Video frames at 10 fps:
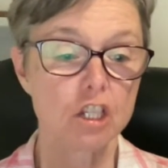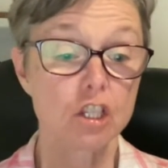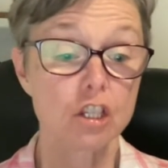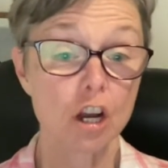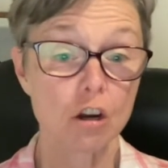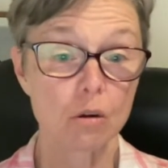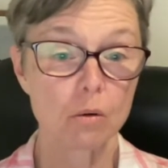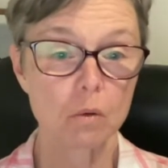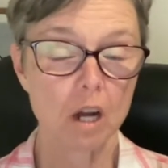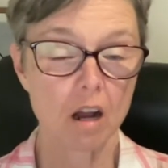
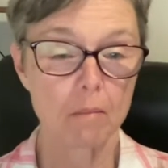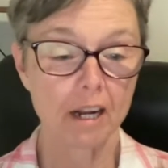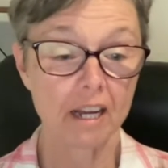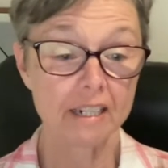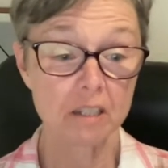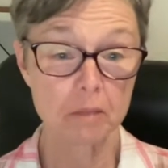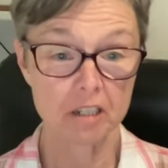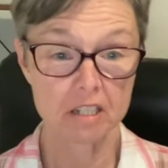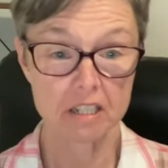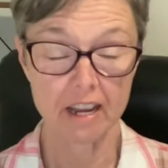So I got an
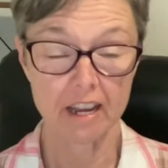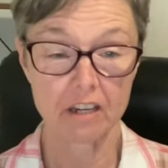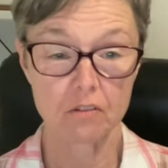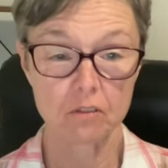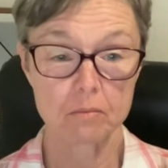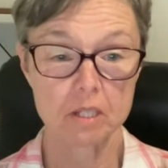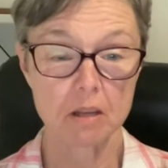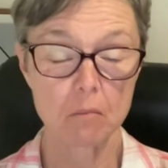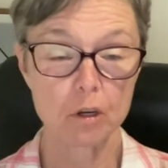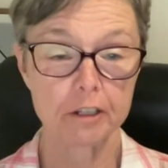email today from
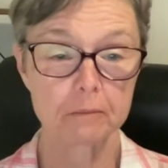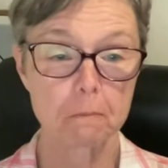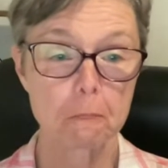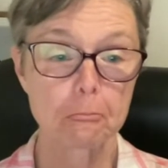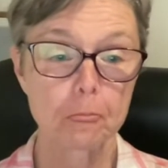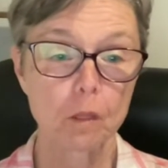someone